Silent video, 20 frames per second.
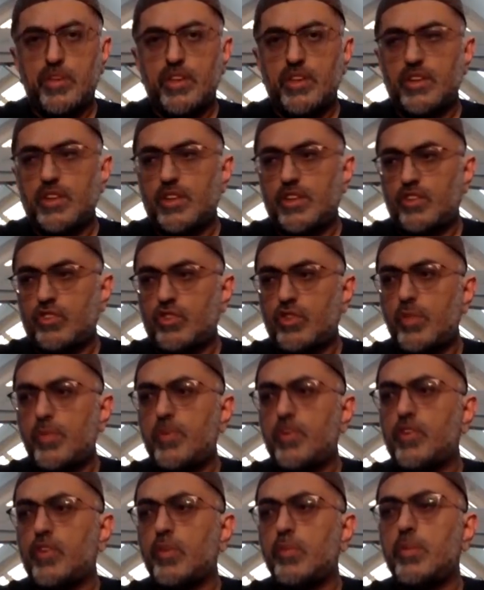the
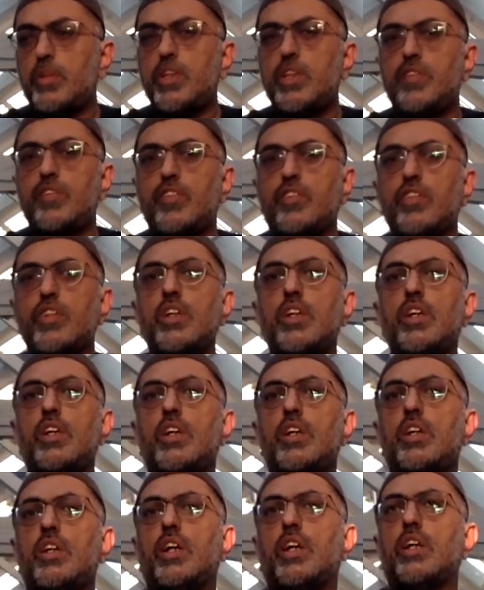description of the believers,
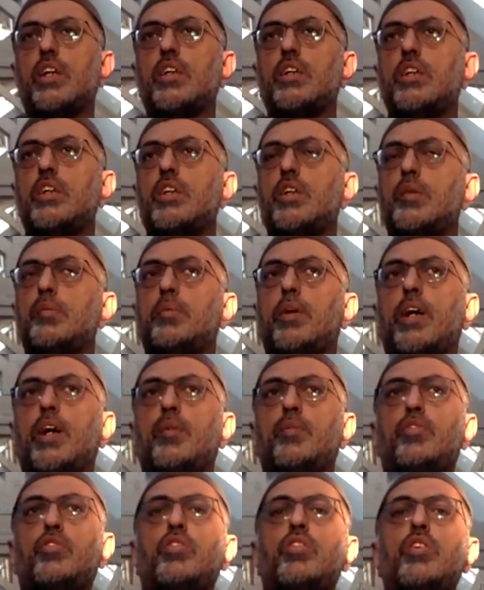
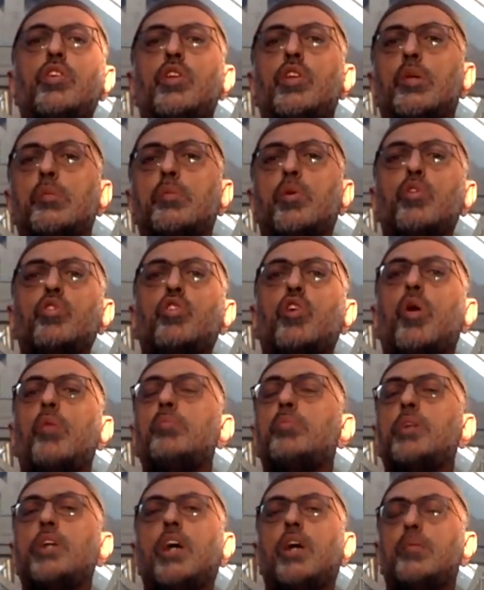perhaps amongst
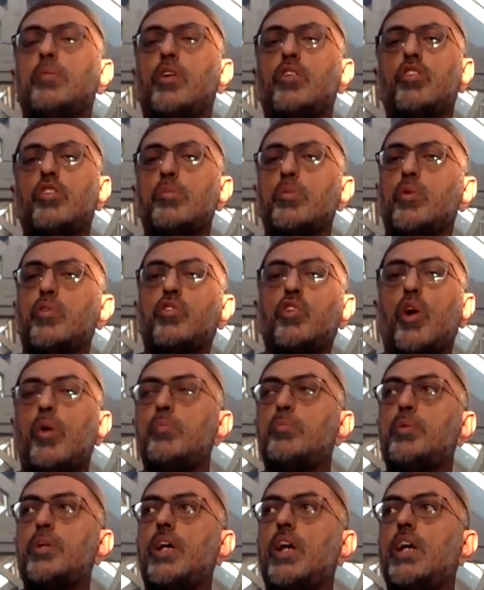the most
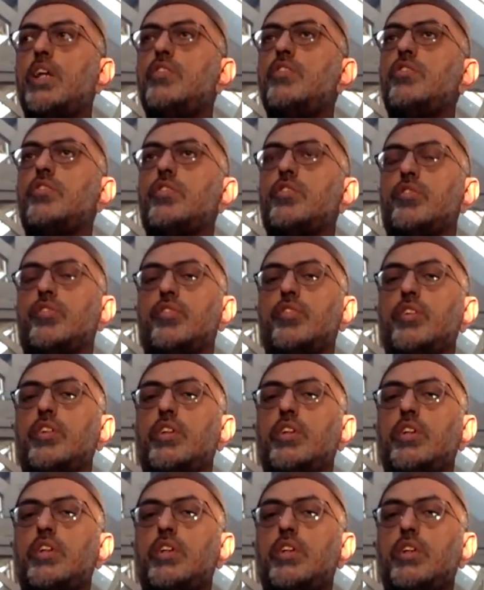comprehensive
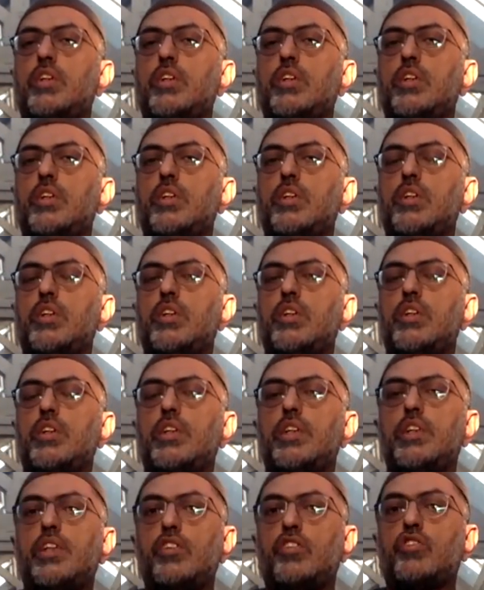
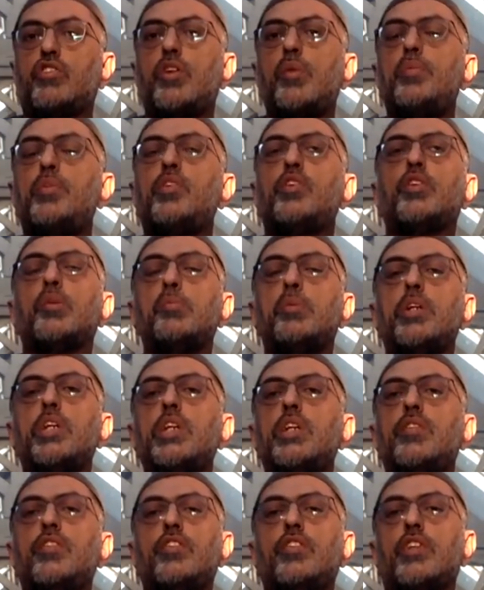description of the
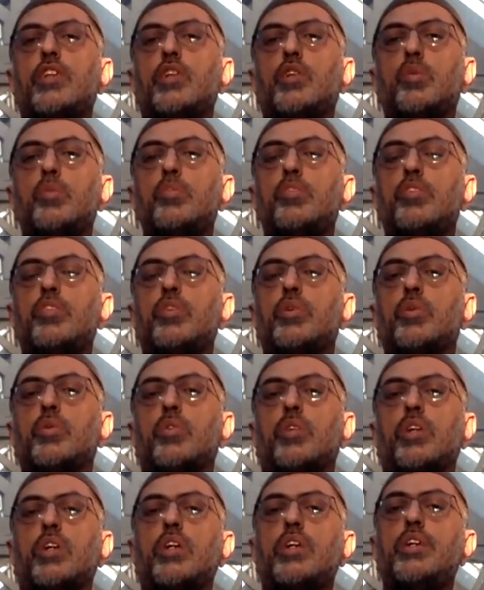believers that comes in the
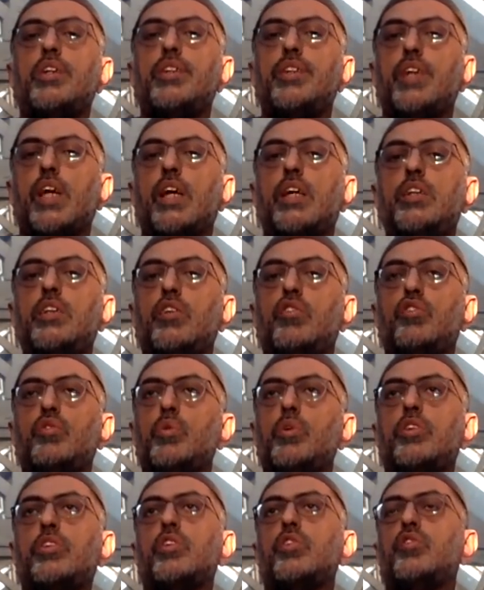Quran, the end of
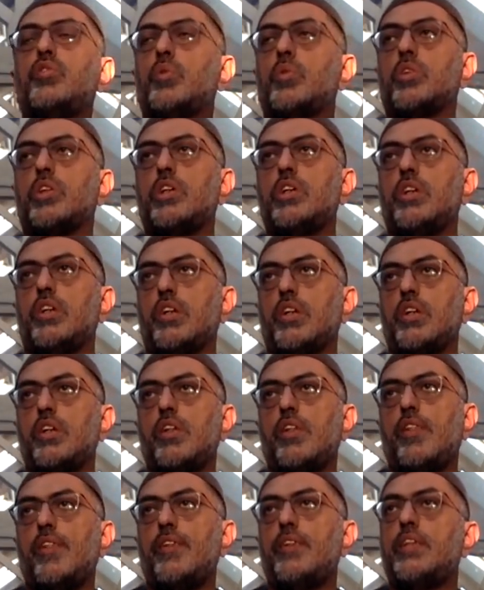Surah Al-Furqan.
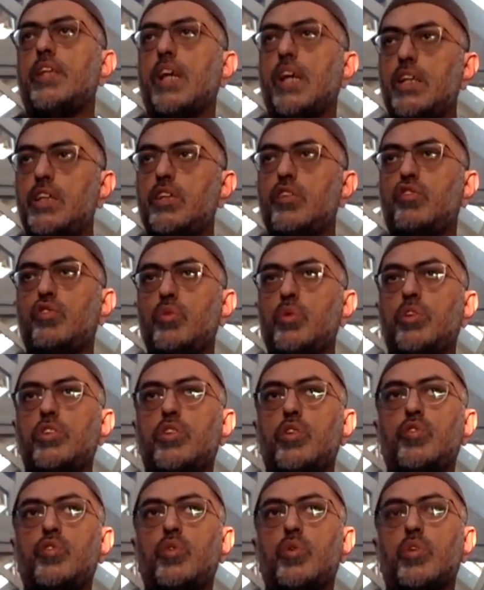The end of Surah
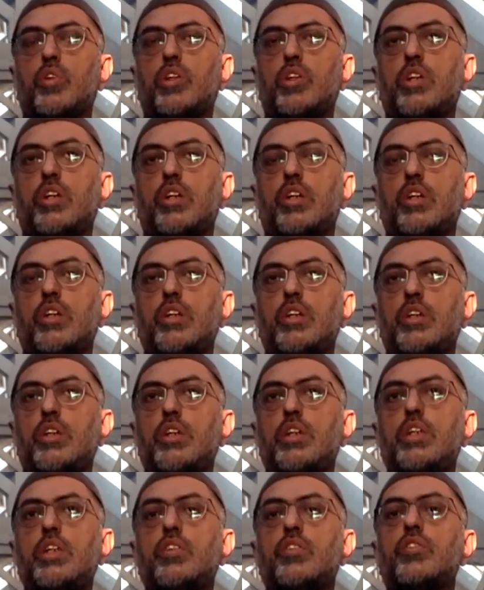Al-Furqan.
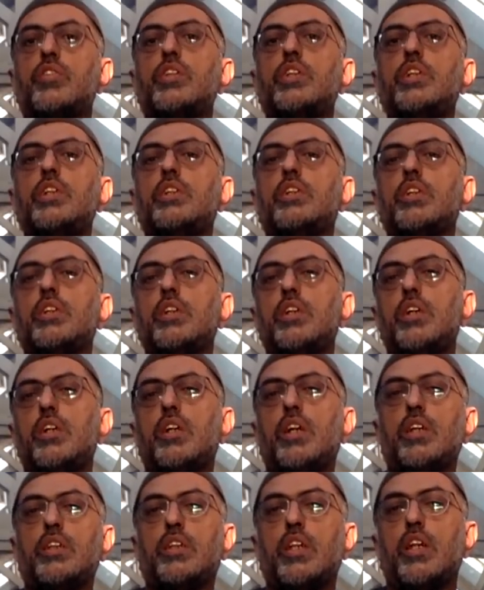Read
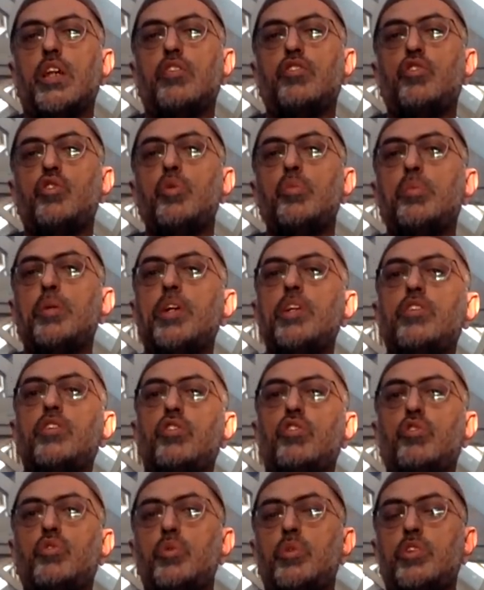like the last 2
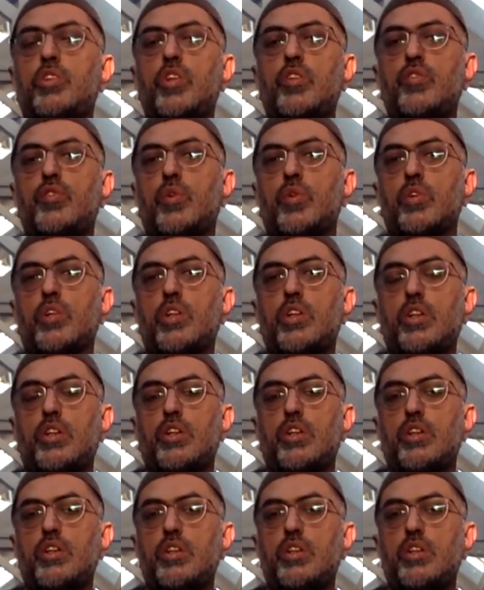pages of Surah Al-Furqan.